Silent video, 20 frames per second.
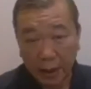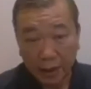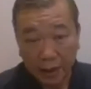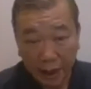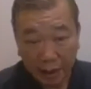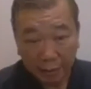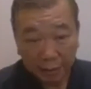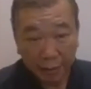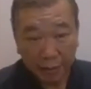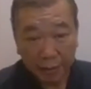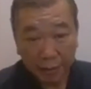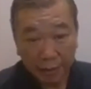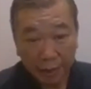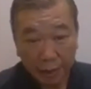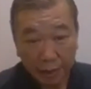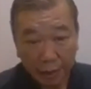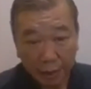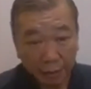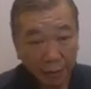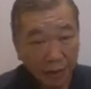
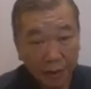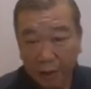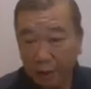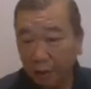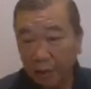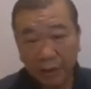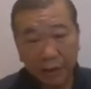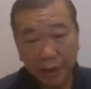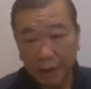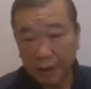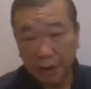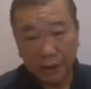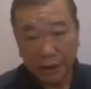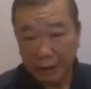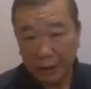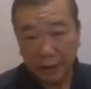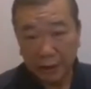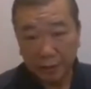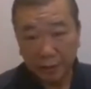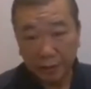diabetes. We never treat
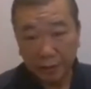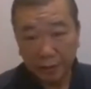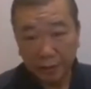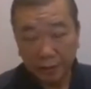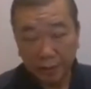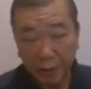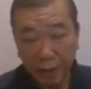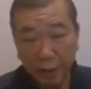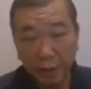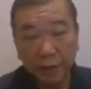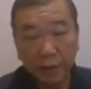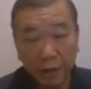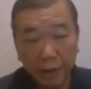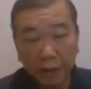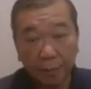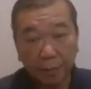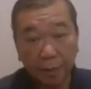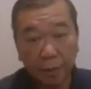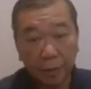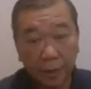disease. We treat
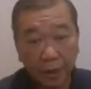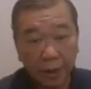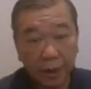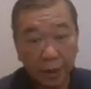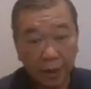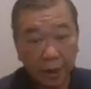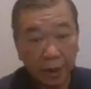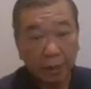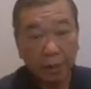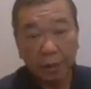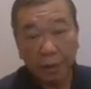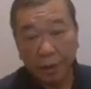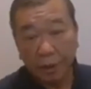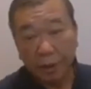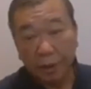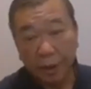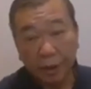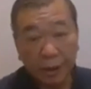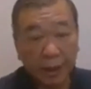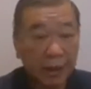the body
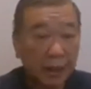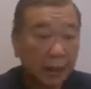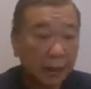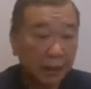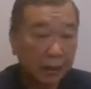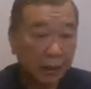treat the